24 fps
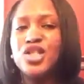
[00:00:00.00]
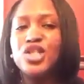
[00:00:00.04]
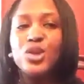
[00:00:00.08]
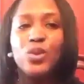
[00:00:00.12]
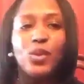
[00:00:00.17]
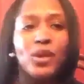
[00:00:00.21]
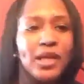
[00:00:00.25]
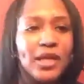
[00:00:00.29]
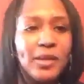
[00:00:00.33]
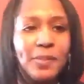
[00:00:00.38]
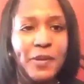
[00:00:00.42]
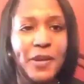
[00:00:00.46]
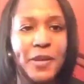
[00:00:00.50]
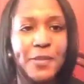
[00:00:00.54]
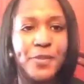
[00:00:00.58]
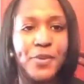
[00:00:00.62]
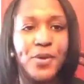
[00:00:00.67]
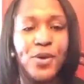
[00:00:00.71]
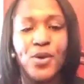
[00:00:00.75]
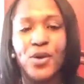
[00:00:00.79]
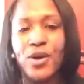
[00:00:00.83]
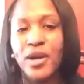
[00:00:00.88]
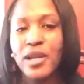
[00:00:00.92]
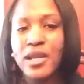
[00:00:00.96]
20
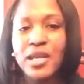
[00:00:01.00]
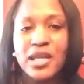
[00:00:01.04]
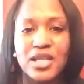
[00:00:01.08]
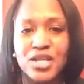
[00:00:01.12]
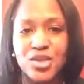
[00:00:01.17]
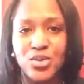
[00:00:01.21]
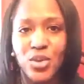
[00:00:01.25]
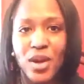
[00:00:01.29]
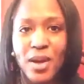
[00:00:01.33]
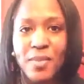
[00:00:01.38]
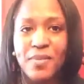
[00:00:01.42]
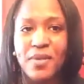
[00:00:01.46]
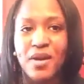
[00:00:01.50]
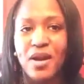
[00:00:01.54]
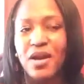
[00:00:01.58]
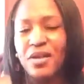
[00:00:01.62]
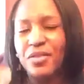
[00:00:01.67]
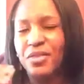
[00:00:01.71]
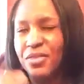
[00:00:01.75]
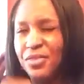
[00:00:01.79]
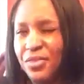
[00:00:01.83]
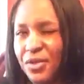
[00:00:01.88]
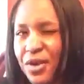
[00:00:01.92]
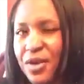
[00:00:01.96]
people on each
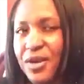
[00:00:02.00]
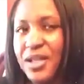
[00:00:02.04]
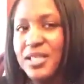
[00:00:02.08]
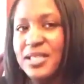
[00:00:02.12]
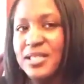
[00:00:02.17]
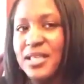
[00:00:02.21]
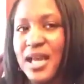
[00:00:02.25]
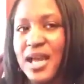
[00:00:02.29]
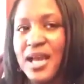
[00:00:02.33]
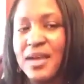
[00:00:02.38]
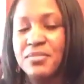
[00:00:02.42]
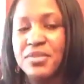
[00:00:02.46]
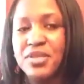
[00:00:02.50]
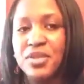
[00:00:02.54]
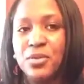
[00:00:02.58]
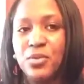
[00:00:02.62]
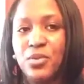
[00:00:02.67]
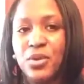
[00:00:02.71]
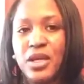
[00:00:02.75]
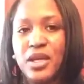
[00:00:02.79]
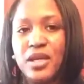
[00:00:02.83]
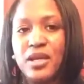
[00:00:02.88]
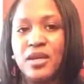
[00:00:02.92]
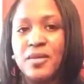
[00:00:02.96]
webinar 30 times a
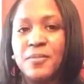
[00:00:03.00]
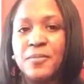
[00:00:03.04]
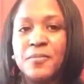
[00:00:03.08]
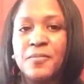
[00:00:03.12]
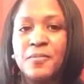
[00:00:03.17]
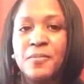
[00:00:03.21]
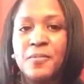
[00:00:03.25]
week